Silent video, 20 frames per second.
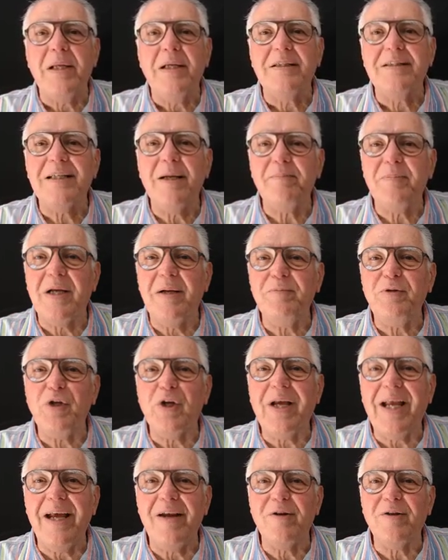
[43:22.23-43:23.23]
sometimes you
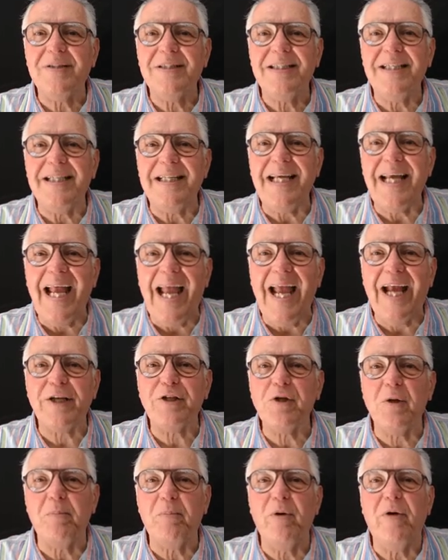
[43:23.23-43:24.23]
cannot see the
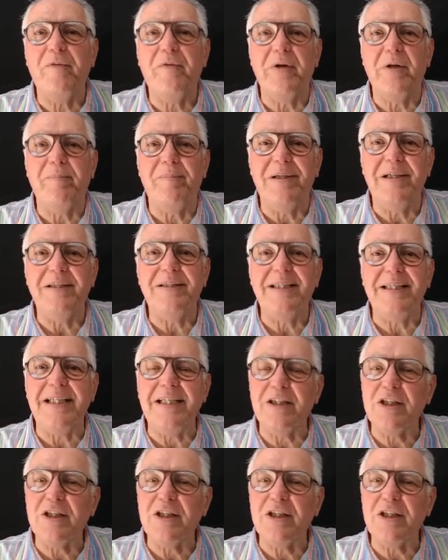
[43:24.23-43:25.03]
actual profitability.